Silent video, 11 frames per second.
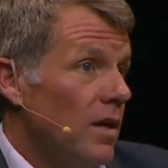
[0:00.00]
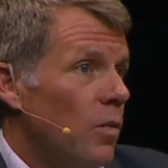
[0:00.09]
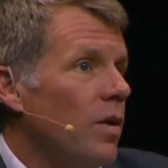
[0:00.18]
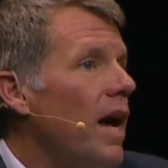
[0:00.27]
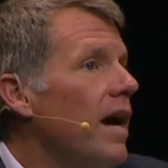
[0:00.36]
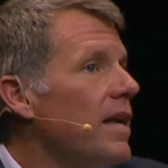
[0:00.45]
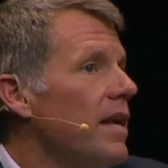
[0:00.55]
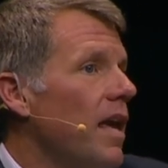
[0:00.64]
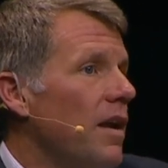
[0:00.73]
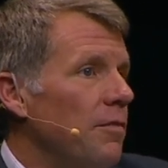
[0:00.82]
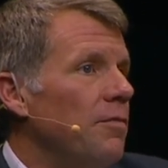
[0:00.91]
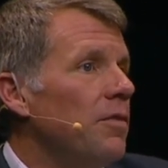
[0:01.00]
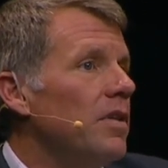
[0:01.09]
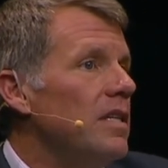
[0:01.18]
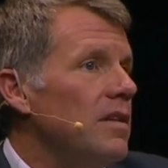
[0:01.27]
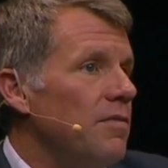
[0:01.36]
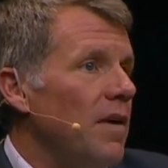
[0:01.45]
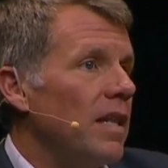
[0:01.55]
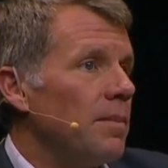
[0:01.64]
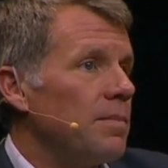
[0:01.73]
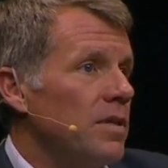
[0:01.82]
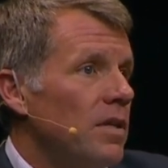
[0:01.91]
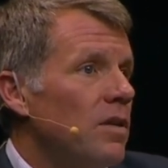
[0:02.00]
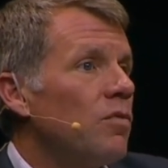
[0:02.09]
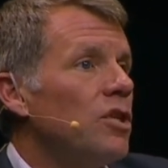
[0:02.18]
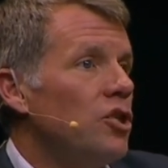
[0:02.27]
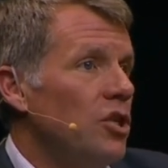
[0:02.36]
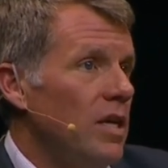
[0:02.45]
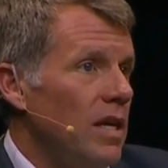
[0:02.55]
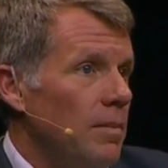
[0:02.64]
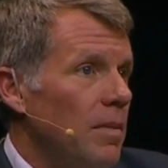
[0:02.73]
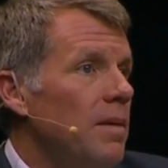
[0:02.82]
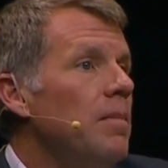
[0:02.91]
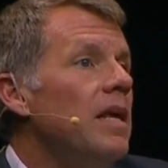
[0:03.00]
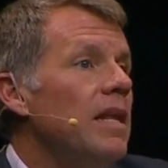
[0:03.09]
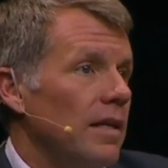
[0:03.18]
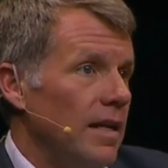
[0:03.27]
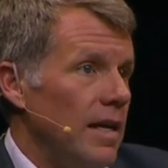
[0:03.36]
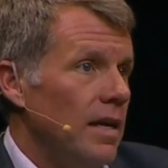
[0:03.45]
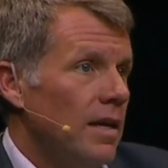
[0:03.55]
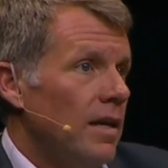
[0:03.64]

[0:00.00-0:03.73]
we're not going to get a fully developed regime immediately.